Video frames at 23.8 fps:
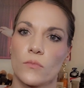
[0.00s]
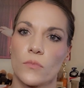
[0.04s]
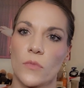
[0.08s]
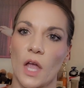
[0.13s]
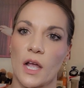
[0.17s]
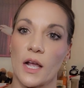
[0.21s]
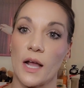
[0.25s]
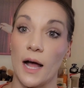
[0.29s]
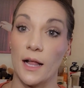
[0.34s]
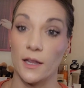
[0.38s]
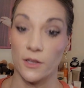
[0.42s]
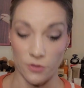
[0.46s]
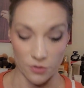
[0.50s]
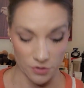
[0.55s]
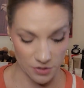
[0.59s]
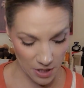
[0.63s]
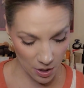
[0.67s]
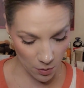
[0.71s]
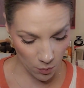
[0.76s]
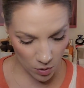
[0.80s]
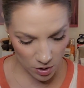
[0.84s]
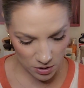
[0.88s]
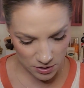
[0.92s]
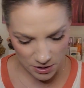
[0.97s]
colors I
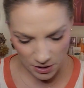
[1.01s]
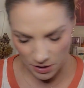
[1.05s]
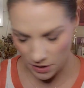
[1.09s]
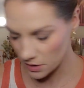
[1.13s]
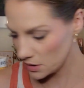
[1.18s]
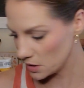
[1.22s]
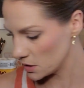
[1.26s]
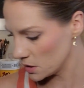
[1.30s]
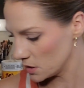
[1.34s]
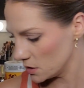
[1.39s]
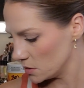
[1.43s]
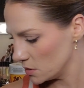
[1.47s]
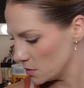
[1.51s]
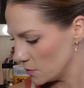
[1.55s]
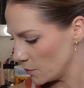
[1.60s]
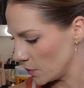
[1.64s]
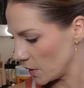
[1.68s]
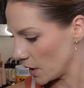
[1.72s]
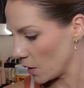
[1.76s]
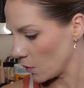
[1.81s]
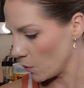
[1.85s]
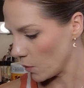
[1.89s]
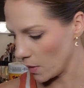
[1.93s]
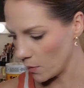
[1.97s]
wanted, but
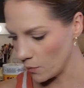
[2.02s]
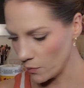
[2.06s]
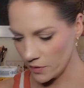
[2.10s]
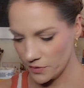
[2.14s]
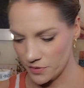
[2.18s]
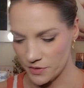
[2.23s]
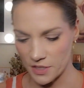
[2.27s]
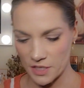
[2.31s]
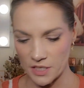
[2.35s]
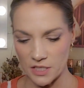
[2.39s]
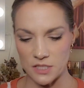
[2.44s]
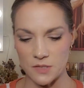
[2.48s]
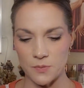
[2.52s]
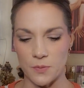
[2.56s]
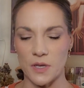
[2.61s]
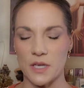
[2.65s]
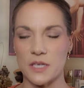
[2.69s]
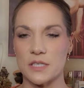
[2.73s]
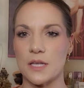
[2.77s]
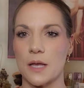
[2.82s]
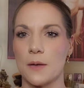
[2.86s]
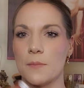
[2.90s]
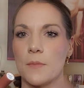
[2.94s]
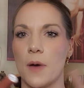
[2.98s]
I went with this
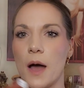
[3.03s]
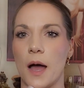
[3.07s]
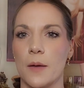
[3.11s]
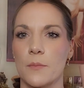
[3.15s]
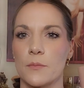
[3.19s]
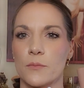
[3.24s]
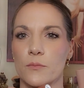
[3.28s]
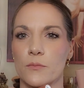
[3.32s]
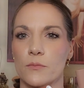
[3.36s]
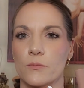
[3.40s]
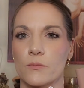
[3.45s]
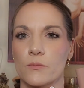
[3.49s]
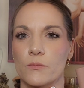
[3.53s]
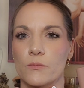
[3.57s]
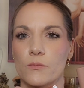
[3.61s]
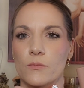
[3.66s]
because I'm